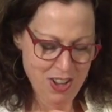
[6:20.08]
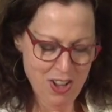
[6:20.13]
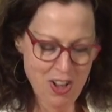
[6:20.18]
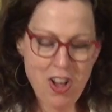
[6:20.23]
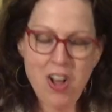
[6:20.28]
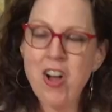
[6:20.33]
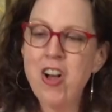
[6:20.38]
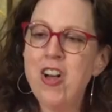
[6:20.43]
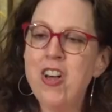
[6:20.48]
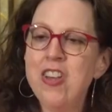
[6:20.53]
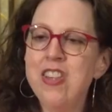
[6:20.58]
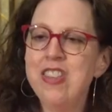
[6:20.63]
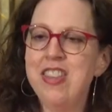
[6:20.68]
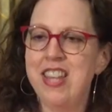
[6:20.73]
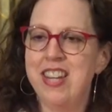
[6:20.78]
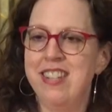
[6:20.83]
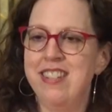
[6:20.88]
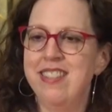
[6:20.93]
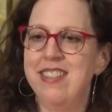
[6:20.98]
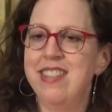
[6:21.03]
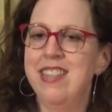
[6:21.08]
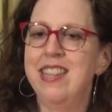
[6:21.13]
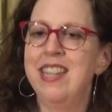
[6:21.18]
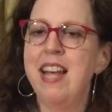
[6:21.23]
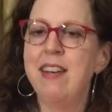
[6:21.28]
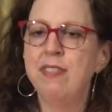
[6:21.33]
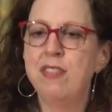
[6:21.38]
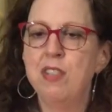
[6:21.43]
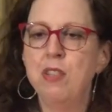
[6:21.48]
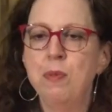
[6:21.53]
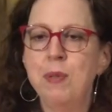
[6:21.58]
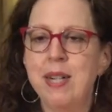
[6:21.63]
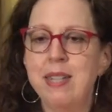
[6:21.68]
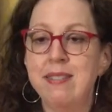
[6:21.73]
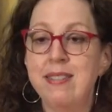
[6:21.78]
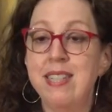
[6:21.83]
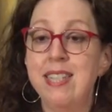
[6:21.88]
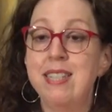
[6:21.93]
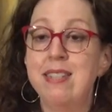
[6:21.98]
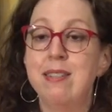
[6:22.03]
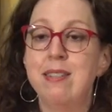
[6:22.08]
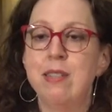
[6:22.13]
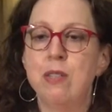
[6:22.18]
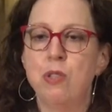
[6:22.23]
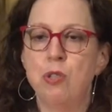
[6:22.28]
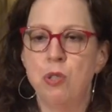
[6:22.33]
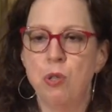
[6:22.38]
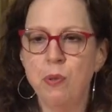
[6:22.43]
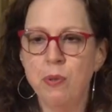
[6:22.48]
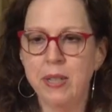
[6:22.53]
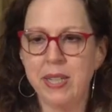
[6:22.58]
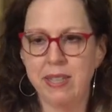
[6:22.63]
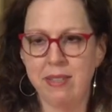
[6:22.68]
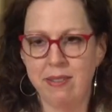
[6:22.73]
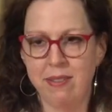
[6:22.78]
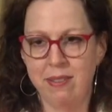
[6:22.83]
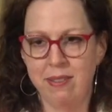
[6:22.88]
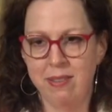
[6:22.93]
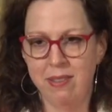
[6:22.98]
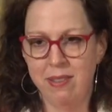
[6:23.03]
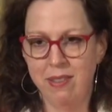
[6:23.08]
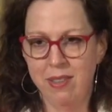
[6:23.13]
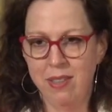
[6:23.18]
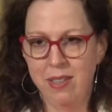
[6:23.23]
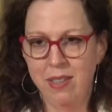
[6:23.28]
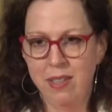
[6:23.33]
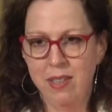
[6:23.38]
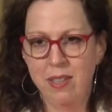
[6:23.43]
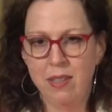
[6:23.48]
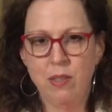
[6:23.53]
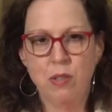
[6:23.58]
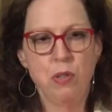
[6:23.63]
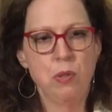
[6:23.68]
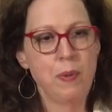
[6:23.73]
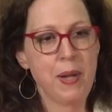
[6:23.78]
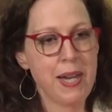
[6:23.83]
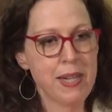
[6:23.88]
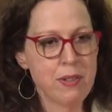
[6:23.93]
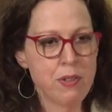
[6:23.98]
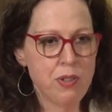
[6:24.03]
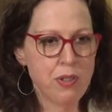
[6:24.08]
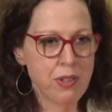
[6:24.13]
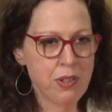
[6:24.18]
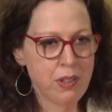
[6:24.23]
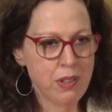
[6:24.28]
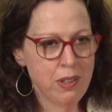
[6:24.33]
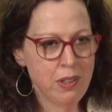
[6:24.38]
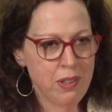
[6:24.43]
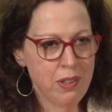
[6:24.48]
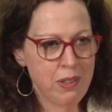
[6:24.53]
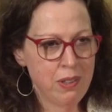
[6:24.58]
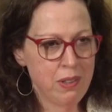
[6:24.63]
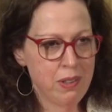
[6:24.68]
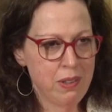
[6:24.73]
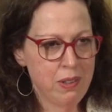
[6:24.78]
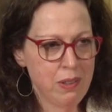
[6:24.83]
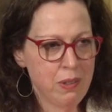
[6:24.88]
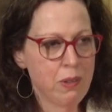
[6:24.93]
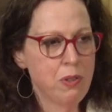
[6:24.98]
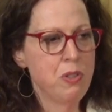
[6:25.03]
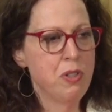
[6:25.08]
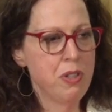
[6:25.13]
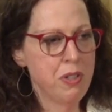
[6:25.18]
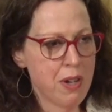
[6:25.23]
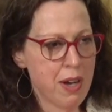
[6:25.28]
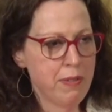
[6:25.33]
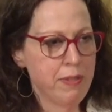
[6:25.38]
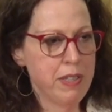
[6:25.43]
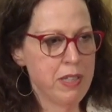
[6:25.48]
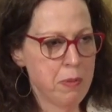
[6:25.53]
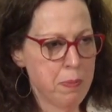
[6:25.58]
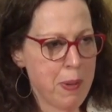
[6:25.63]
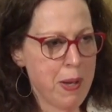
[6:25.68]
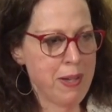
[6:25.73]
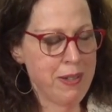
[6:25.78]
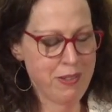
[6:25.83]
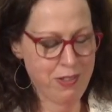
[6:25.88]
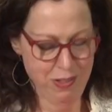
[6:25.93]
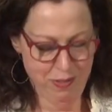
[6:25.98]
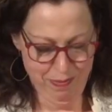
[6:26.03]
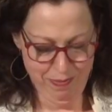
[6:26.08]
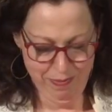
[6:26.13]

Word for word: all that is left to us is the choice to answer or to not respond.